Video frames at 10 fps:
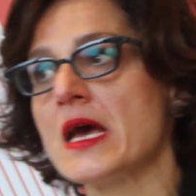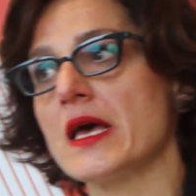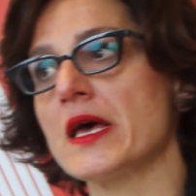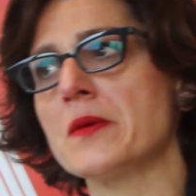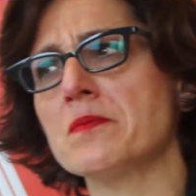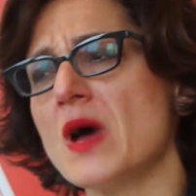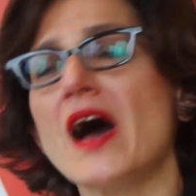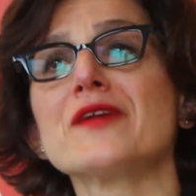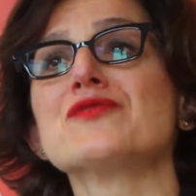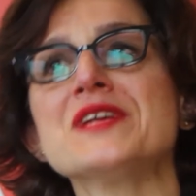
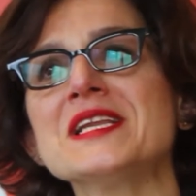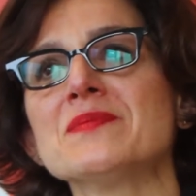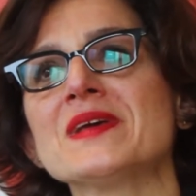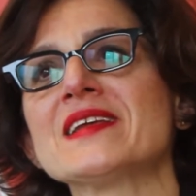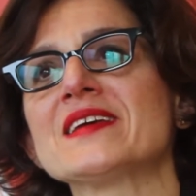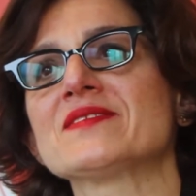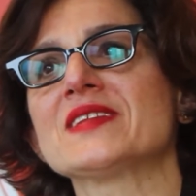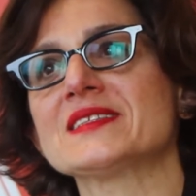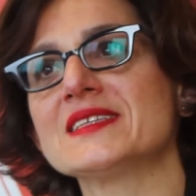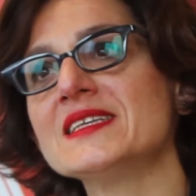I really believe
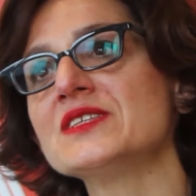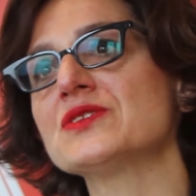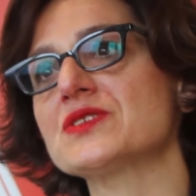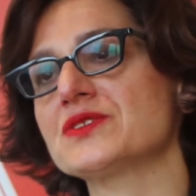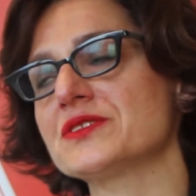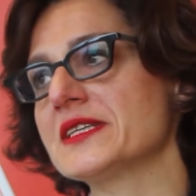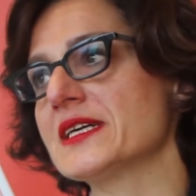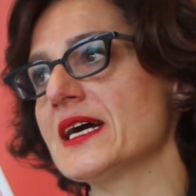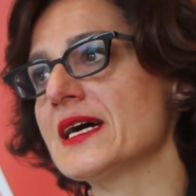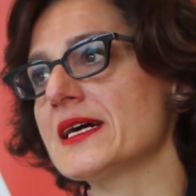that the industry
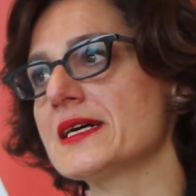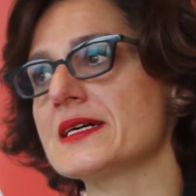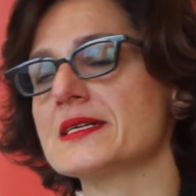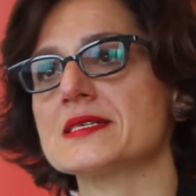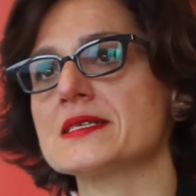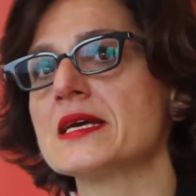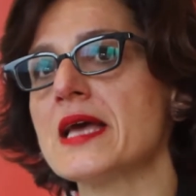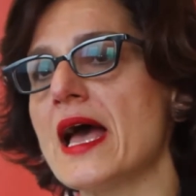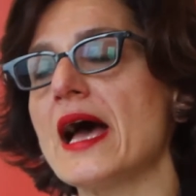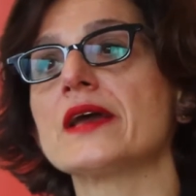has
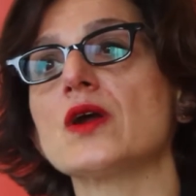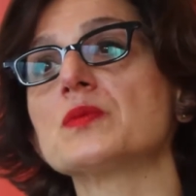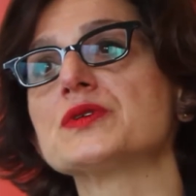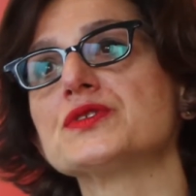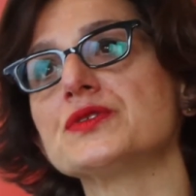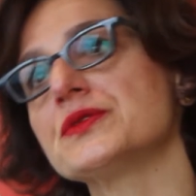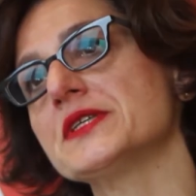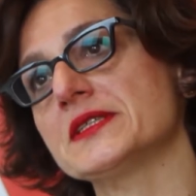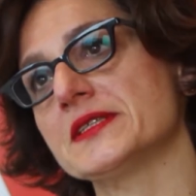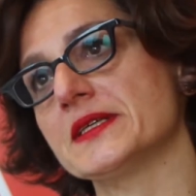an
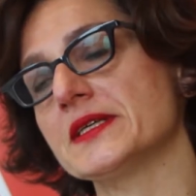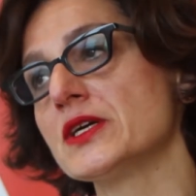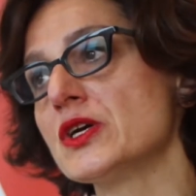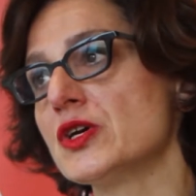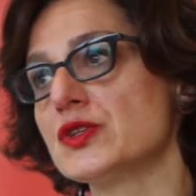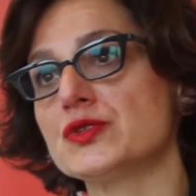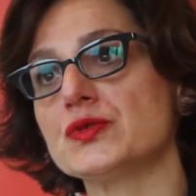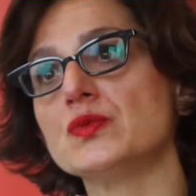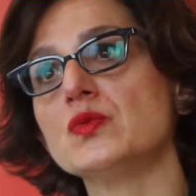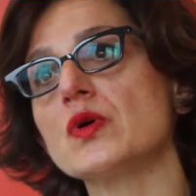opportunity to
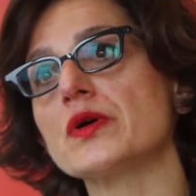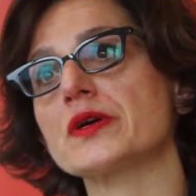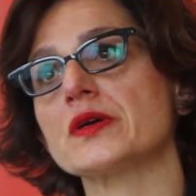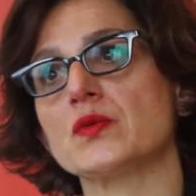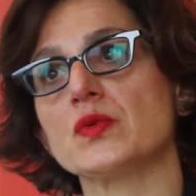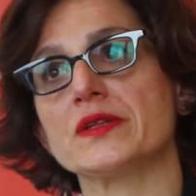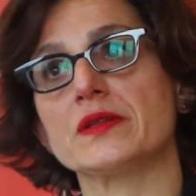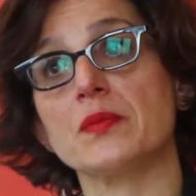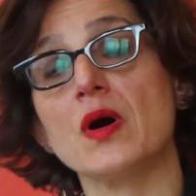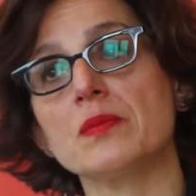work with the
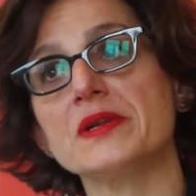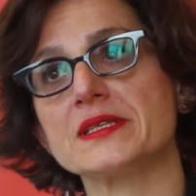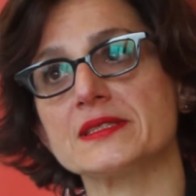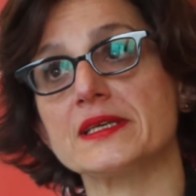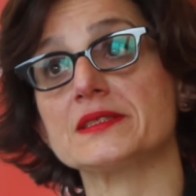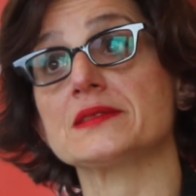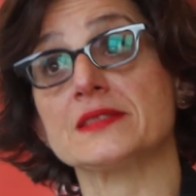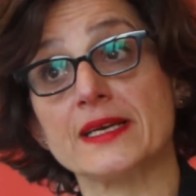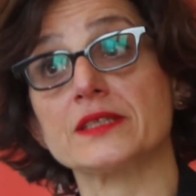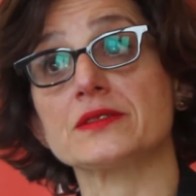public
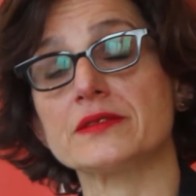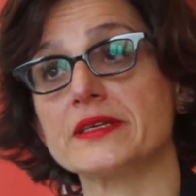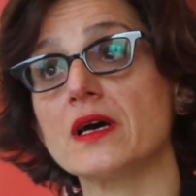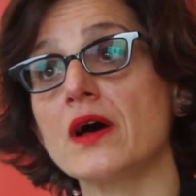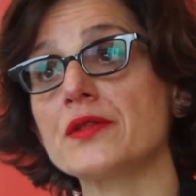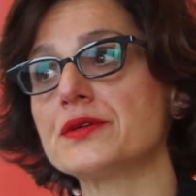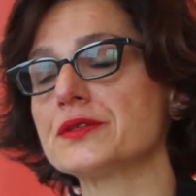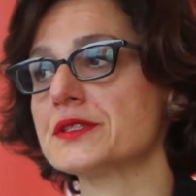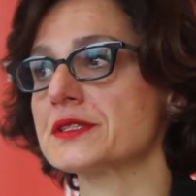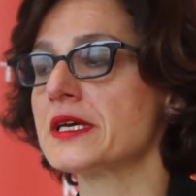sector and
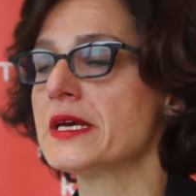others